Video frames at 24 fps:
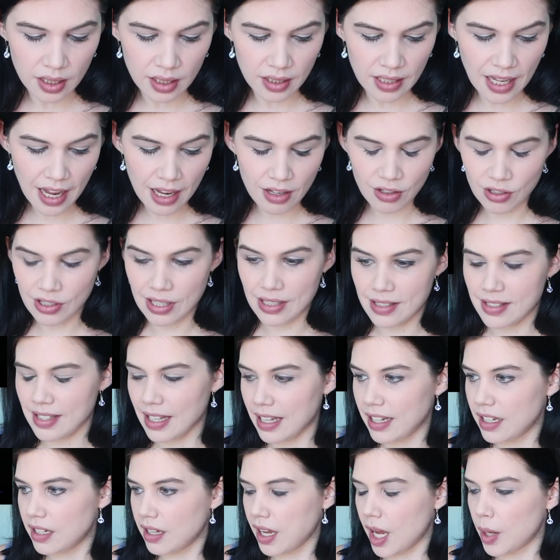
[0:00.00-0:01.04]
yeah, she's
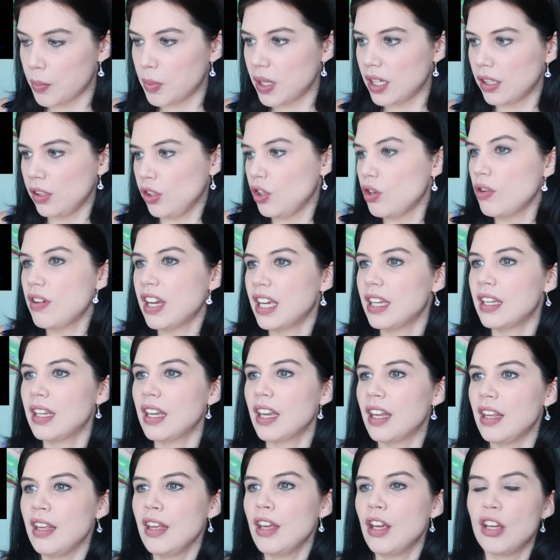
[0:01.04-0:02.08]
like, I mean, you
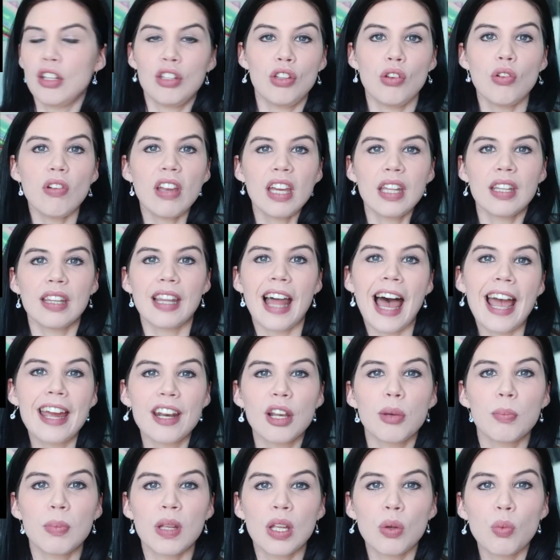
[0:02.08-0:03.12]
can
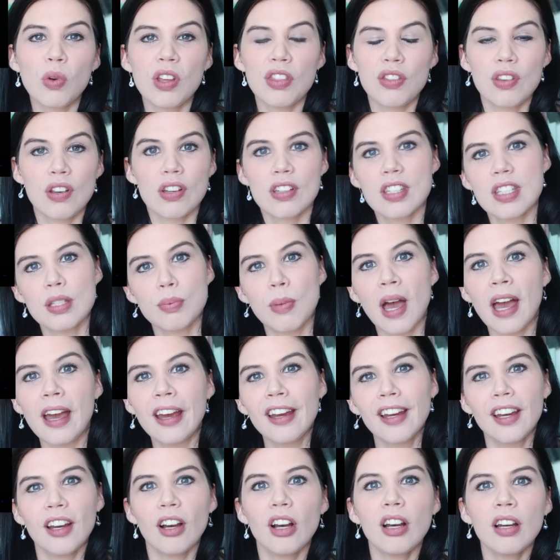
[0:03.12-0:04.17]
lie to me with your
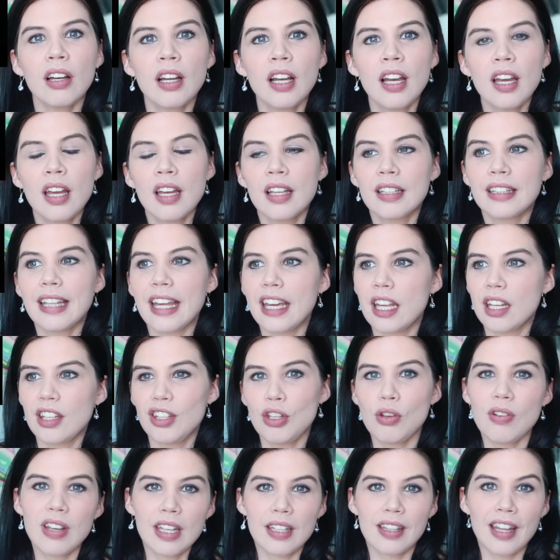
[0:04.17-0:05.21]
smile. Like,
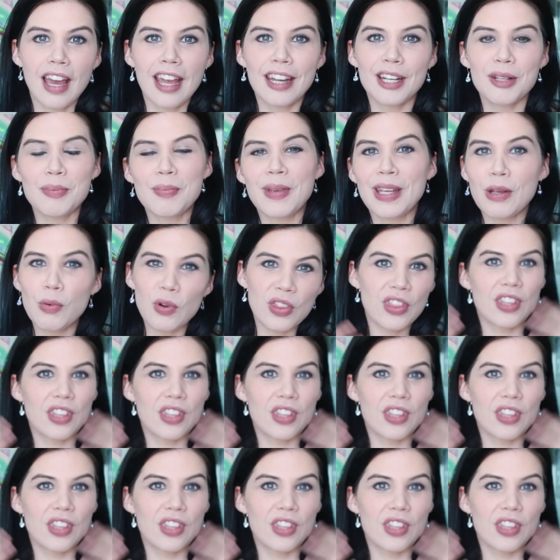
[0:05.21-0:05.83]
you can lie to me